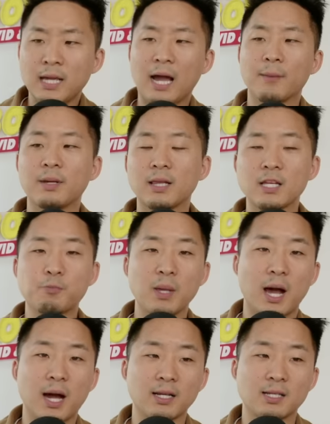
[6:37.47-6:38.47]
Yeah, I mean, let's
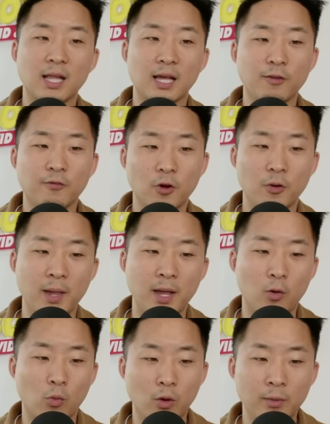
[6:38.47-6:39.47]
be honest. Like, if you're a
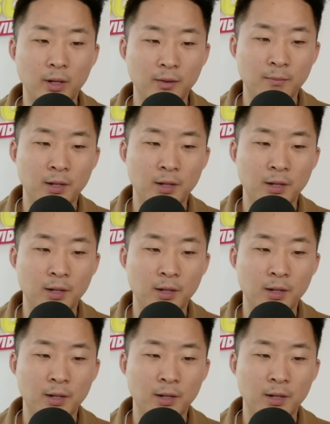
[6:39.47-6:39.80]
man or woman in the